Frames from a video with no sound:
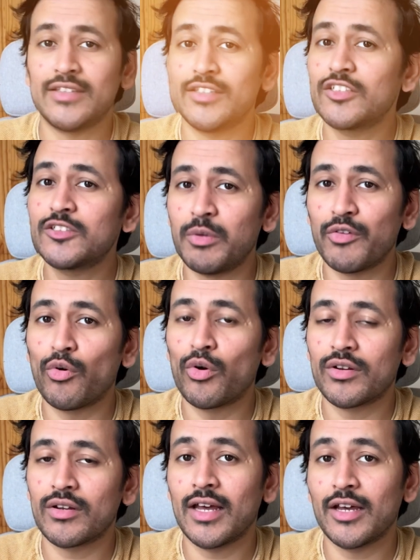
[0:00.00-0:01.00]
this is
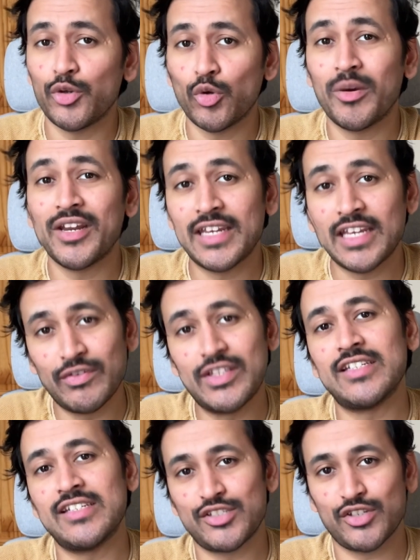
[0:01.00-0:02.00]
before a human even
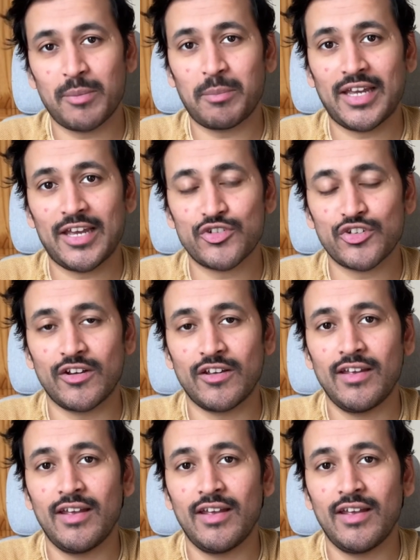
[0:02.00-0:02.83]
sees your application.